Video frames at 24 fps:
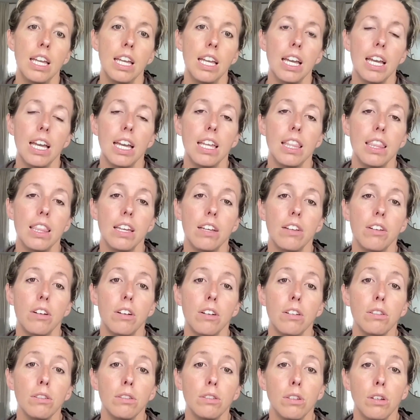And then
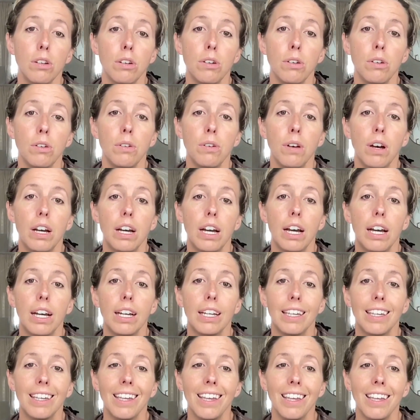also
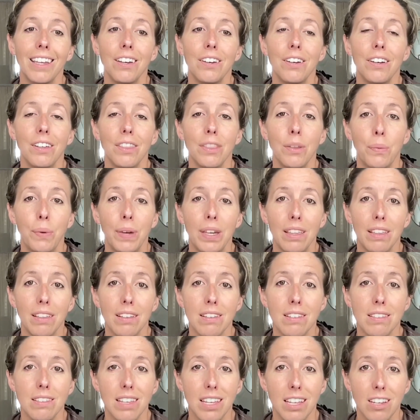get on the
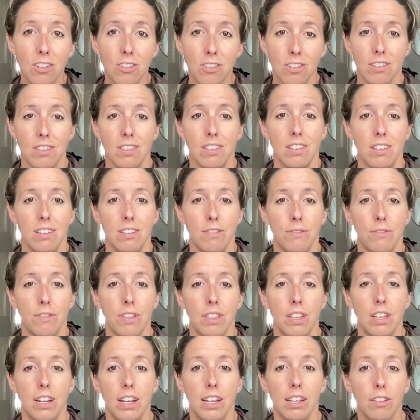waitlist interest list for the
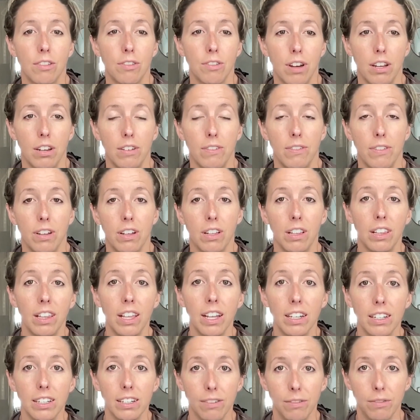next round of the
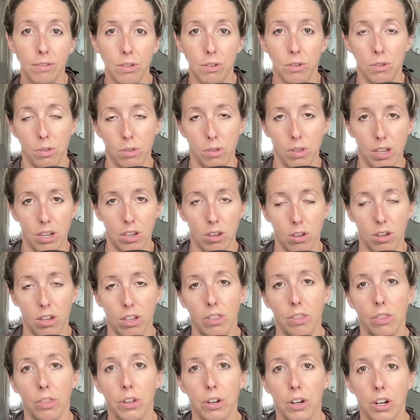collective so that you
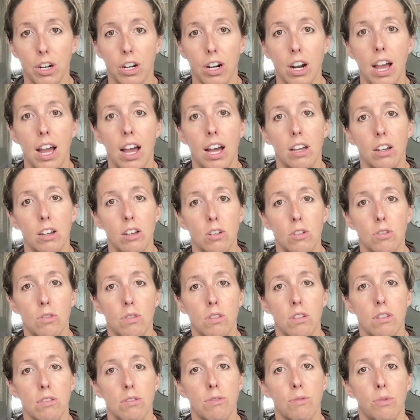can learn how to do
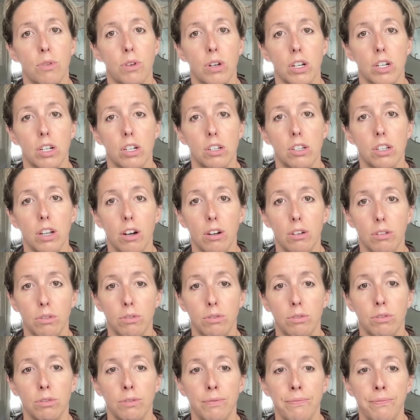this for
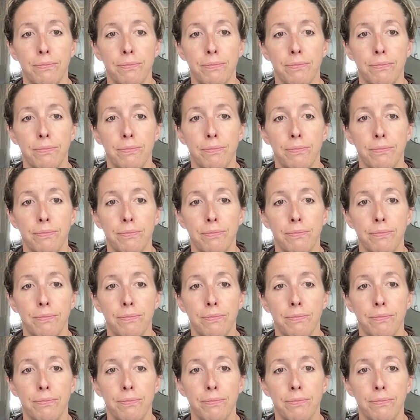yourself.